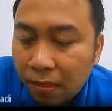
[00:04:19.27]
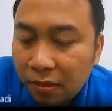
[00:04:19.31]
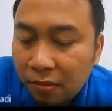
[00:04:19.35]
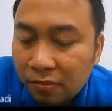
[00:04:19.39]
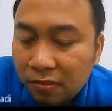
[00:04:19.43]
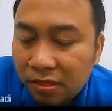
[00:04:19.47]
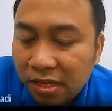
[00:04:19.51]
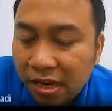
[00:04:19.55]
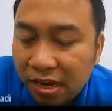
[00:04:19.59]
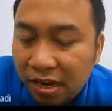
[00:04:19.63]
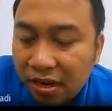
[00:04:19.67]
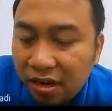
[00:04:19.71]

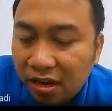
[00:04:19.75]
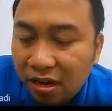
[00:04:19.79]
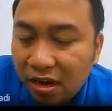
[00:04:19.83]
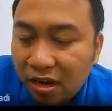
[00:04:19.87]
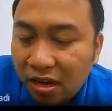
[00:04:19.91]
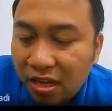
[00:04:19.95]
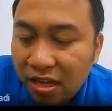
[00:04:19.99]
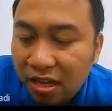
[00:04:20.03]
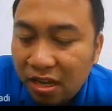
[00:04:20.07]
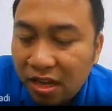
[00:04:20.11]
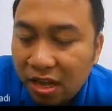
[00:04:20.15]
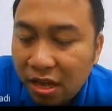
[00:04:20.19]

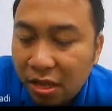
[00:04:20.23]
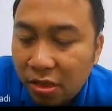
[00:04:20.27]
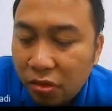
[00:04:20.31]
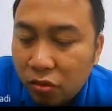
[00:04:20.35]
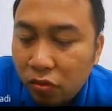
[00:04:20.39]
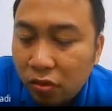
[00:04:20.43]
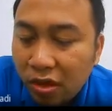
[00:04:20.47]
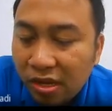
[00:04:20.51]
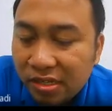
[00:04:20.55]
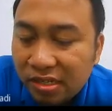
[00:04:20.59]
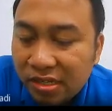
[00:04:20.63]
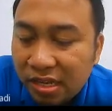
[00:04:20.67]
generally,
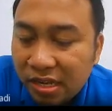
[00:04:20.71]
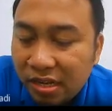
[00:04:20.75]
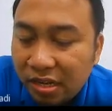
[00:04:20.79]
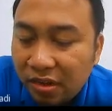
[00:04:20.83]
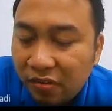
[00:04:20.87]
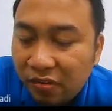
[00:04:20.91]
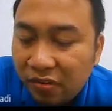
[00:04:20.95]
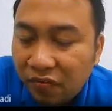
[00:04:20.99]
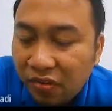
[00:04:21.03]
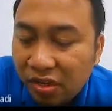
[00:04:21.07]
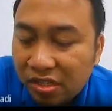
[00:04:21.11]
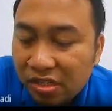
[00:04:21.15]
you as an
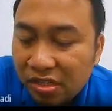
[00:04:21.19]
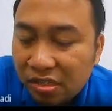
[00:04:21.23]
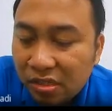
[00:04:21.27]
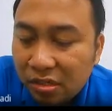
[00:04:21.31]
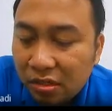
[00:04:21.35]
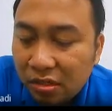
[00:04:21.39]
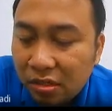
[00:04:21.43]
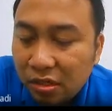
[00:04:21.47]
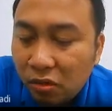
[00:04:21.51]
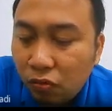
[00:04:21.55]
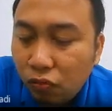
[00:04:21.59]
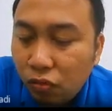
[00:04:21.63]

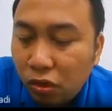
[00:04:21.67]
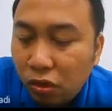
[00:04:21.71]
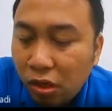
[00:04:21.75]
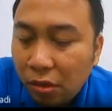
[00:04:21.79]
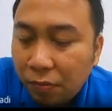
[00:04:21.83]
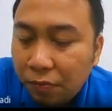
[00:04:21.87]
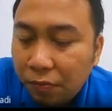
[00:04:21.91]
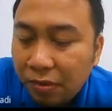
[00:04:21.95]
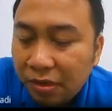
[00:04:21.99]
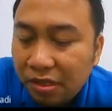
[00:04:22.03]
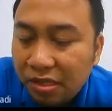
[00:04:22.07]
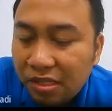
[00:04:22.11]
investor
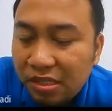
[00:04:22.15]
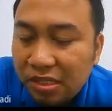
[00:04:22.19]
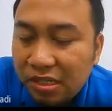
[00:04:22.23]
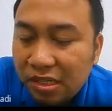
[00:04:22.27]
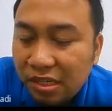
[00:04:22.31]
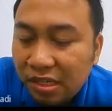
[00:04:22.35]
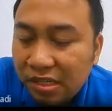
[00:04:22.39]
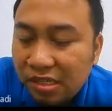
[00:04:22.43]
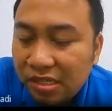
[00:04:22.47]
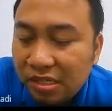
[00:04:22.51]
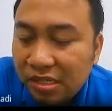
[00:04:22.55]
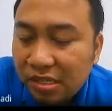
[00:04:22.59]
will
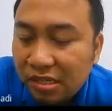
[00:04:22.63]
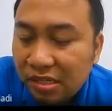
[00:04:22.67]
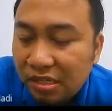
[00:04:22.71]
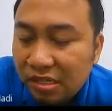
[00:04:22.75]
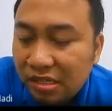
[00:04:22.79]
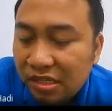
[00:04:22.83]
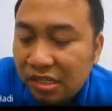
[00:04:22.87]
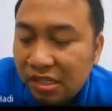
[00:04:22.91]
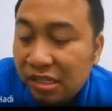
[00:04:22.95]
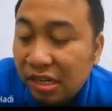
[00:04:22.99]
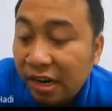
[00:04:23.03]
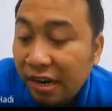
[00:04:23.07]
purchase
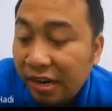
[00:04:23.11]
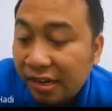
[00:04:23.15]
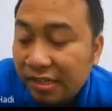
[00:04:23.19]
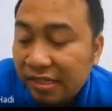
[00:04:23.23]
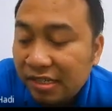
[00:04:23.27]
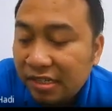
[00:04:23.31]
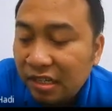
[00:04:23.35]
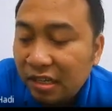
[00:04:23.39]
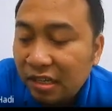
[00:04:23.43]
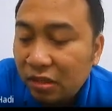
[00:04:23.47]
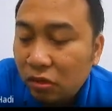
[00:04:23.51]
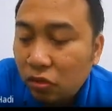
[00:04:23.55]

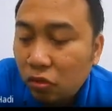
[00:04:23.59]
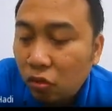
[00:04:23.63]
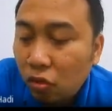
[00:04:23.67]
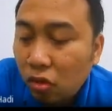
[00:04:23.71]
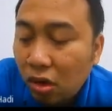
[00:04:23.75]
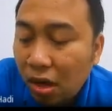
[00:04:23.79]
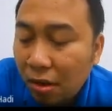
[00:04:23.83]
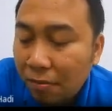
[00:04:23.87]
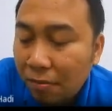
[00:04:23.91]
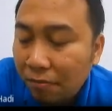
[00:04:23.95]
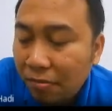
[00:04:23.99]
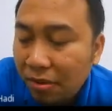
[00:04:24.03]
shares, yeah,
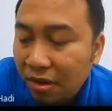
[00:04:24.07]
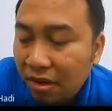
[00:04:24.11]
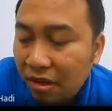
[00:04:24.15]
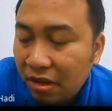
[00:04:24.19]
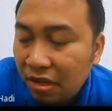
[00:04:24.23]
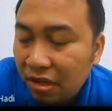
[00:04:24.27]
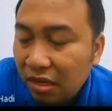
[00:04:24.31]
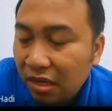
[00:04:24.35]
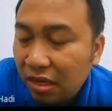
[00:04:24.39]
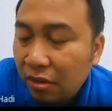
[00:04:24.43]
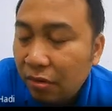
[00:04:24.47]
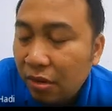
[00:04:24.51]
to
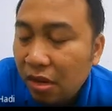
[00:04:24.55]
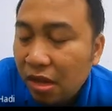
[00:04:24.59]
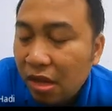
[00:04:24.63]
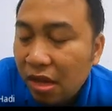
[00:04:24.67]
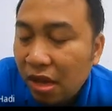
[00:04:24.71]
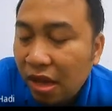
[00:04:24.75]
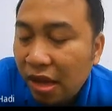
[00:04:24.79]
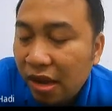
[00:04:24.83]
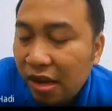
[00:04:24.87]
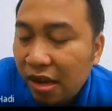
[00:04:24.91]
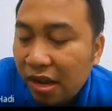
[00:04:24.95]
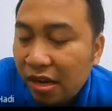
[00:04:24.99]
company,
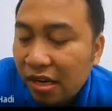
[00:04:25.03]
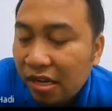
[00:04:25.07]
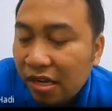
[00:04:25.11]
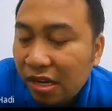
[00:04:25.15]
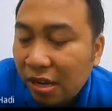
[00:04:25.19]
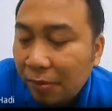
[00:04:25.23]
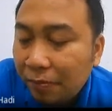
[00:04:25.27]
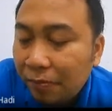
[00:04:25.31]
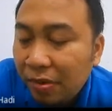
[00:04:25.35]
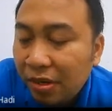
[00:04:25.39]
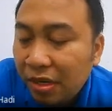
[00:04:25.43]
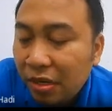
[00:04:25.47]
and then
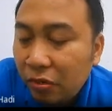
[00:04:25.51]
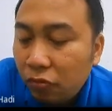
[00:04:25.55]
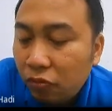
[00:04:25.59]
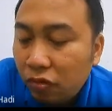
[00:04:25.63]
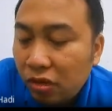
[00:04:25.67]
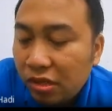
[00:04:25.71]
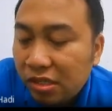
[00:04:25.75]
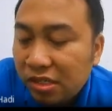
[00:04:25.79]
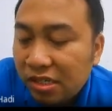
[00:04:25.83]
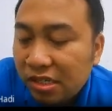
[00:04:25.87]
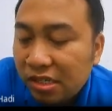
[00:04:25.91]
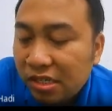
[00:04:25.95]
company
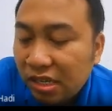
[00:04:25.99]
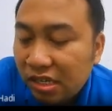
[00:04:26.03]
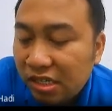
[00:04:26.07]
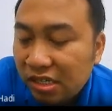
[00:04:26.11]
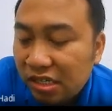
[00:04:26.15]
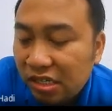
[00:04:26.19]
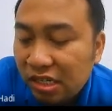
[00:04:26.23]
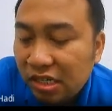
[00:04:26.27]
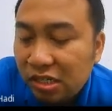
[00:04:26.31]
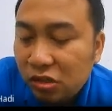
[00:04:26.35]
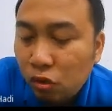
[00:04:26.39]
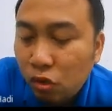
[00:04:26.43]
will sell
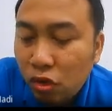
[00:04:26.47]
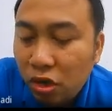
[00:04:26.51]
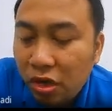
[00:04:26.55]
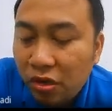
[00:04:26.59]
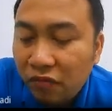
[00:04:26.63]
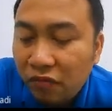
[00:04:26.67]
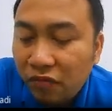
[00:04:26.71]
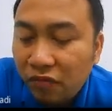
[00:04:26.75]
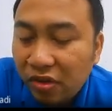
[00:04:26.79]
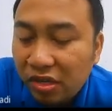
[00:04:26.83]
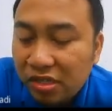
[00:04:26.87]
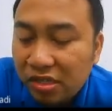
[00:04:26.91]
shares to
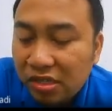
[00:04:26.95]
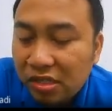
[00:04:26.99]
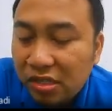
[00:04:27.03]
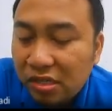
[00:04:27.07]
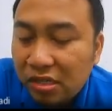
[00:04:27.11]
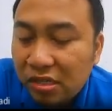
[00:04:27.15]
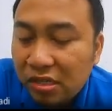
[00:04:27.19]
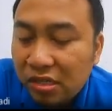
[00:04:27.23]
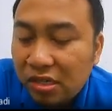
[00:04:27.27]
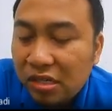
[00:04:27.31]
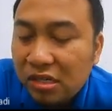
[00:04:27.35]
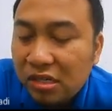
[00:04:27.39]
the
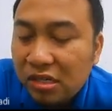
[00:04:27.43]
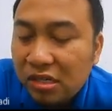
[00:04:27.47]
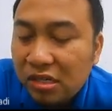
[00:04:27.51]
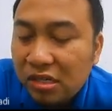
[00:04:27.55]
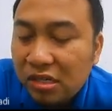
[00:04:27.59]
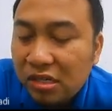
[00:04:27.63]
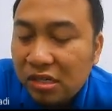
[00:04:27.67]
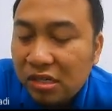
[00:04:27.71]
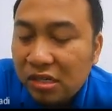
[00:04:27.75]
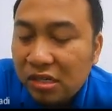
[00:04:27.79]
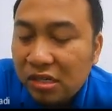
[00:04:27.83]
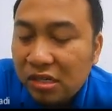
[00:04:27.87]
investors,
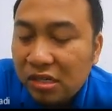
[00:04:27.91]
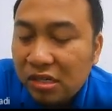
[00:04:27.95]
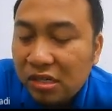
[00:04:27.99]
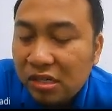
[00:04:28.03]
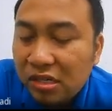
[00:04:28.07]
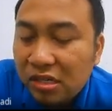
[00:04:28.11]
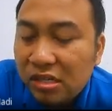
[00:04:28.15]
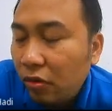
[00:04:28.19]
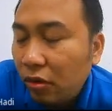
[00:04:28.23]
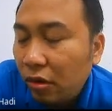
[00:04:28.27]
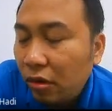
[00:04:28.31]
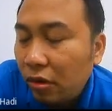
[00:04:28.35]
and
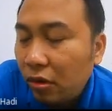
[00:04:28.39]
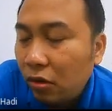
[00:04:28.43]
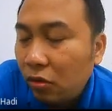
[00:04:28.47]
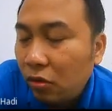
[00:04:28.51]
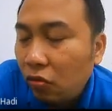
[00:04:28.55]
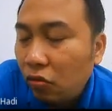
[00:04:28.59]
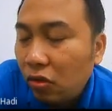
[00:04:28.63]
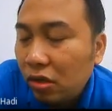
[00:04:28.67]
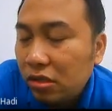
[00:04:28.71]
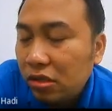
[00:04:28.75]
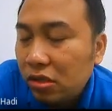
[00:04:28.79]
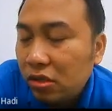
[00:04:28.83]
then
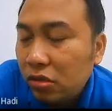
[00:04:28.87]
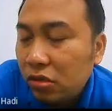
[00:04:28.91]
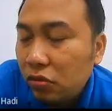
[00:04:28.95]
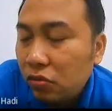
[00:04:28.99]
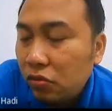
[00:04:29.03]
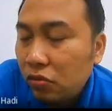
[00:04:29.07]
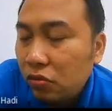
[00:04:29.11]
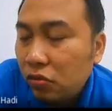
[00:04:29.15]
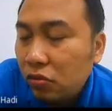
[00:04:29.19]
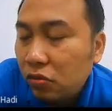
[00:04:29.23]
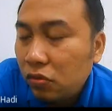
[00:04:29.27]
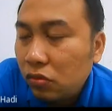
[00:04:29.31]
once
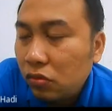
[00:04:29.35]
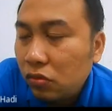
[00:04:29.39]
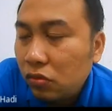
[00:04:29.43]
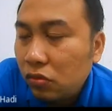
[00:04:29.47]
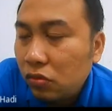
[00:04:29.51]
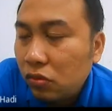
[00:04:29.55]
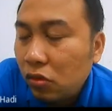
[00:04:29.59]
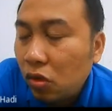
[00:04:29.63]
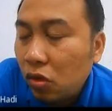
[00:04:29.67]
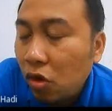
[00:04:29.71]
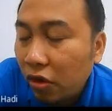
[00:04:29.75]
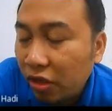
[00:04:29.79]

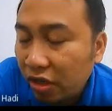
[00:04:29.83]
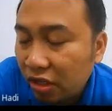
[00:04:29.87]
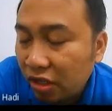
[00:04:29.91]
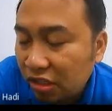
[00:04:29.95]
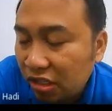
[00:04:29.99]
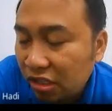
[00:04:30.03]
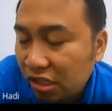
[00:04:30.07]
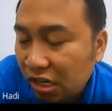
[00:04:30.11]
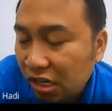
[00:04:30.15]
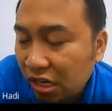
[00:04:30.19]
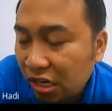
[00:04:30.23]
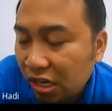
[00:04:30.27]
you got the
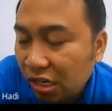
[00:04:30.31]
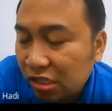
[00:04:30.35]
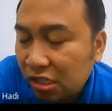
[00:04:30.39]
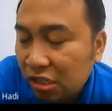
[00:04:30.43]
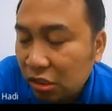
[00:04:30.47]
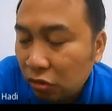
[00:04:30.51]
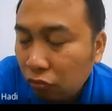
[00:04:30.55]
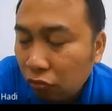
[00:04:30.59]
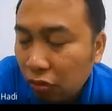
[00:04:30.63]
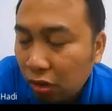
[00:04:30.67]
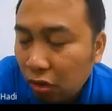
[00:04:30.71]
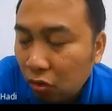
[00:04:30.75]

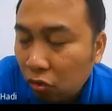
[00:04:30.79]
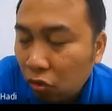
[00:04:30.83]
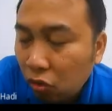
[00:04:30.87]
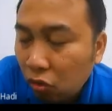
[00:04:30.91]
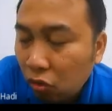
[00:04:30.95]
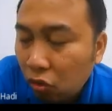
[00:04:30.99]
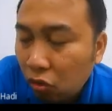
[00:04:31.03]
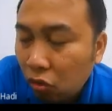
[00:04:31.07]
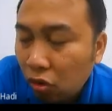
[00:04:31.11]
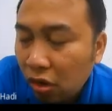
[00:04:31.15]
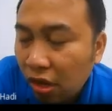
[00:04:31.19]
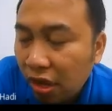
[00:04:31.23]
shares, you will
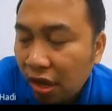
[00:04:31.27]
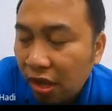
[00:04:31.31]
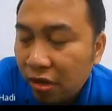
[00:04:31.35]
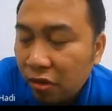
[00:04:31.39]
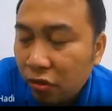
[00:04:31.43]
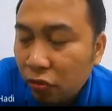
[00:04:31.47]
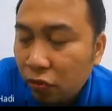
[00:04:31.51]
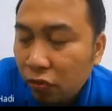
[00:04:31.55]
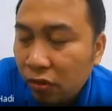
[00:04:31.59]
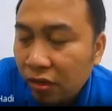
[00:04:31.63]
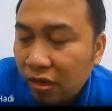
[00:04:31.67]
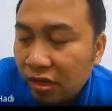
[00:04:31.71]
hold
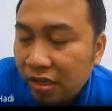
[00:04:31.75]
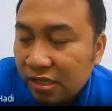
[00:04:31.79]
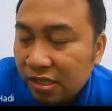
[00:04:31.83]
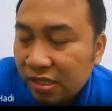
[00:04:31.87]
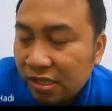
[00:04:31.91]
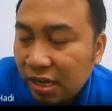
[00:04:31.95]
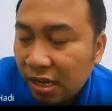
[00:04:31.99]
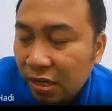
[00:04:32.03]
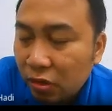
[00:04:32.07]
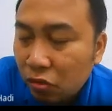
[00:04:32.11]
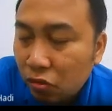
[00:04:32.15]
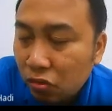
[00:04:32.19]
and you will
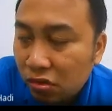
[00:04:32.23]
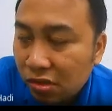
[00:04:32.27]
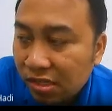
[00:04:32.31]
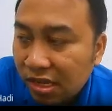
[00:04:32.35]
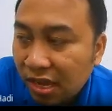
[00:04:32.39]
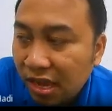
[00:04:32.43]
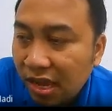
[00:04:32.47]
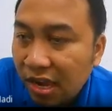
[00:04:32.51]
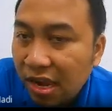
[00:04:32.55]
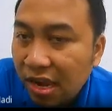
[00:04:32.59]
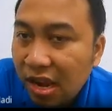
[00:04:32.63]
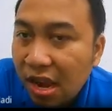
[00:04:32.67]
decide to
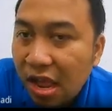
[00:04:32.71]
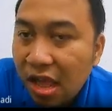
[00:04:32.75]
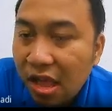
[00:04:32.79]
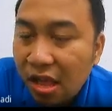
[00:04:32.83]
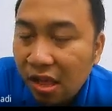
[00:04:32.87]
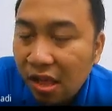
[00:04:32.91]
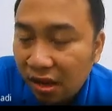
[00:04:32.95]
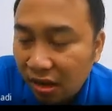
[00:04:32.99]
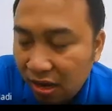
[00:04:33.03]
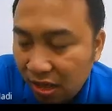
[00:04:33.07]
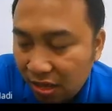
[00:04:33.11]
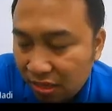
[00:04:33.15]
sell
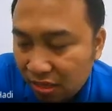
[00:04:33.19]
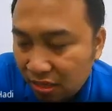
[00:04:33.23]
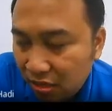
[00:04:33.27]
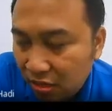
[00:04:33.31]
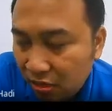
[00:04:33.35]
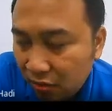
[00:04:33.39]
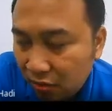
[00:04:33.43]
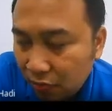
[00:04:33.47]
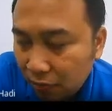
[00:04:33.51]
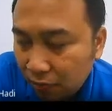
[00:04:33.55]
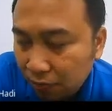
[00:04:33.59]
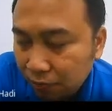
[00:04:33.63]

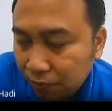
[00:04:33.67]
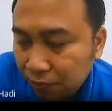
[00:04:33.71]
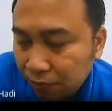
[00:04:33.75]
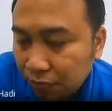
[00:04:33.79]
later.